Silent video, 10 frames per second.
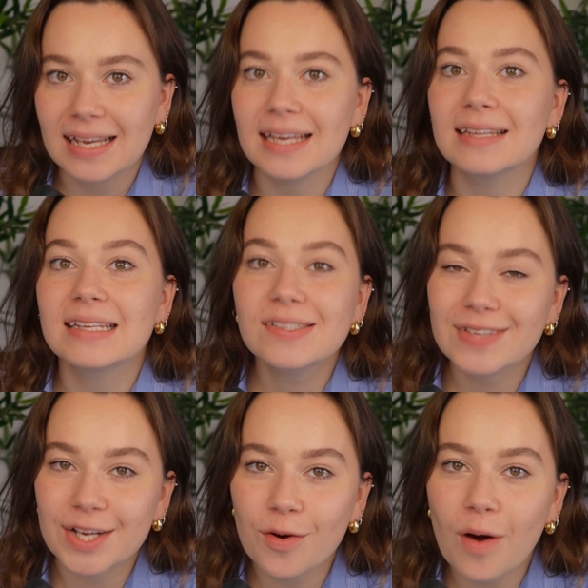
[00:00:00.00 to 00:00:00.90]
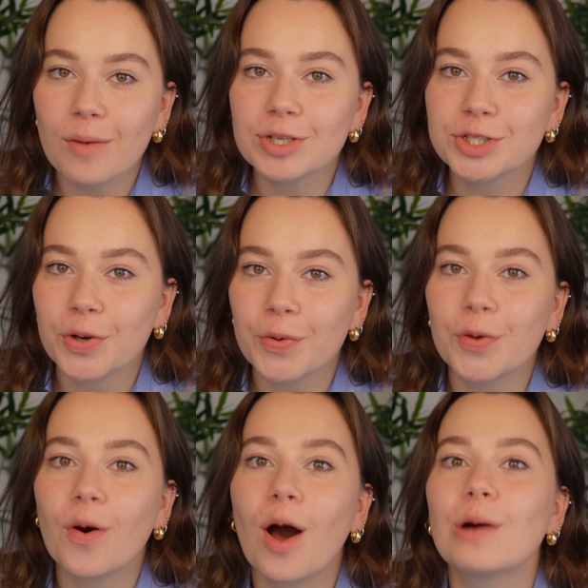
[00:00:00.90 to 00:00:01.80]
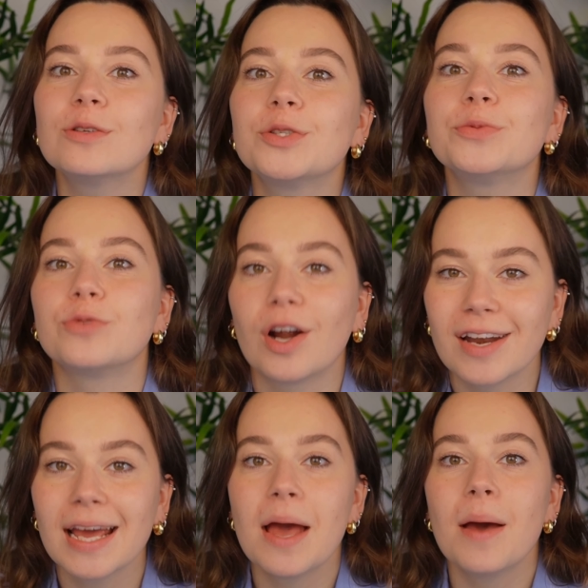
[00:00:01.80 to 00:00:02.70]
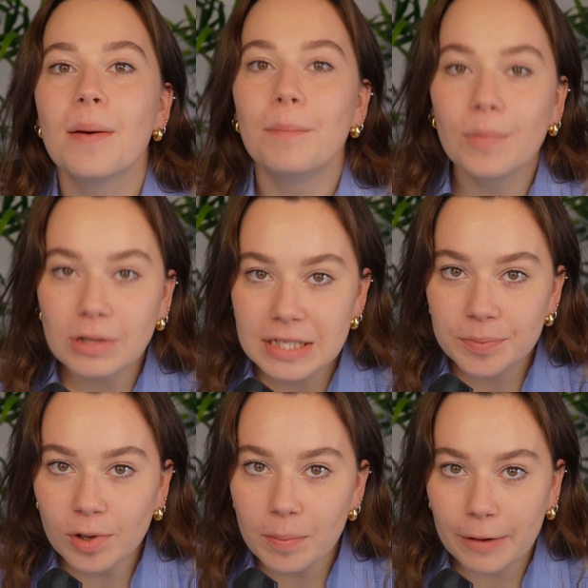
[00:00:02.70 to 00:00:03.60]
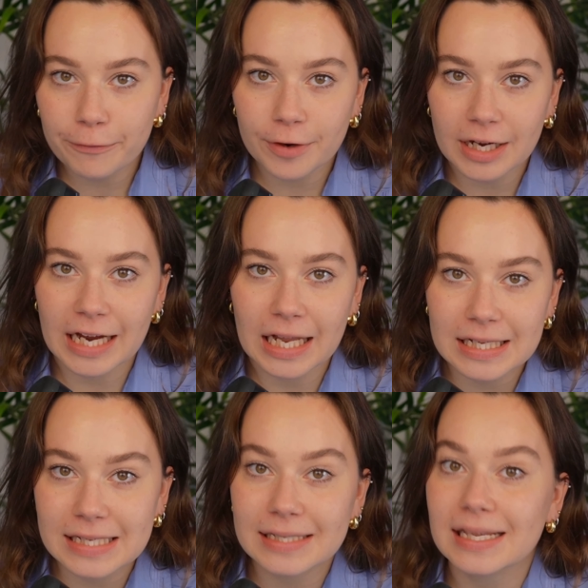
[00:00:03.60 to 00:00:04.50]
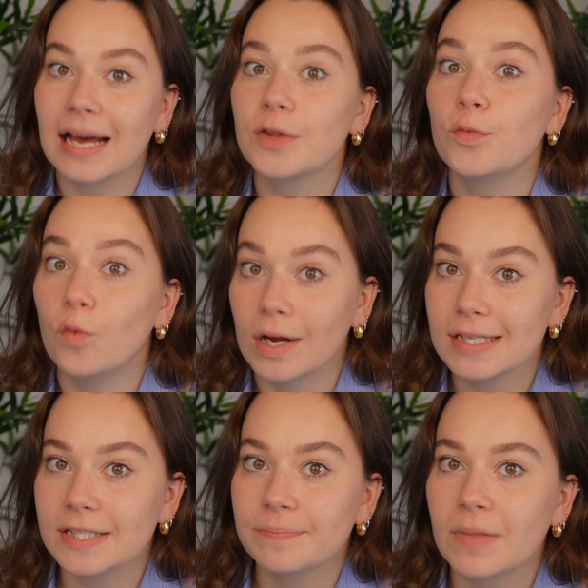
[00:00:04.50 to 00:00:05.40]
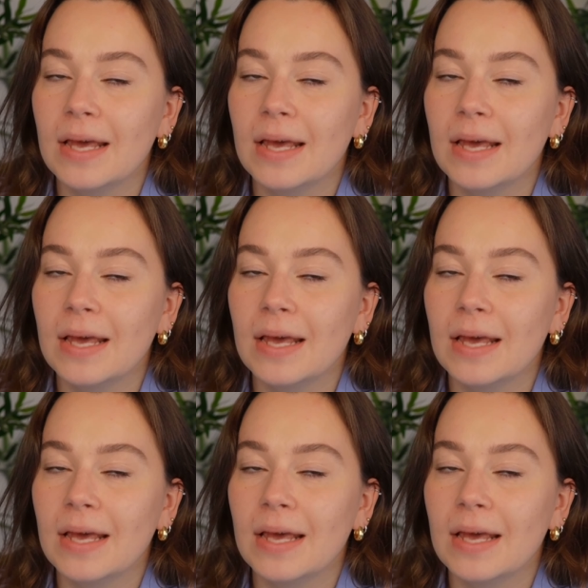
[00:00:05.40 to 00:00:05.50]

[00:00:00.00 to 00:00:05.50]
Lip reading: In this video, I will show you how to run multiple buffer analysis at once.